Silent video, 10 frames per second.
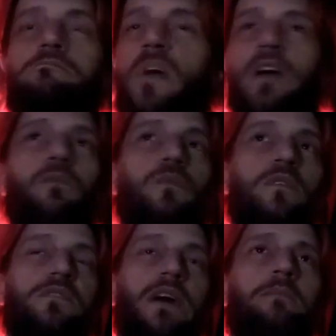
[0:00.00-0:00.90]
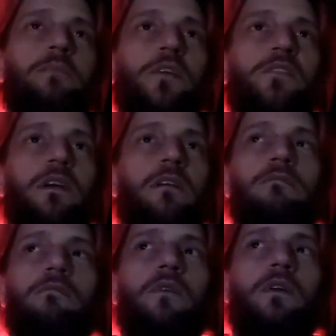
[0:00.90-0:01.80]
like it wouldn't take much to get
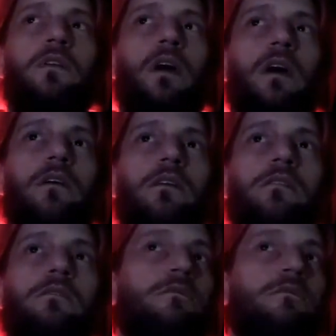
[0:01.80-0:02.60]
through it. Like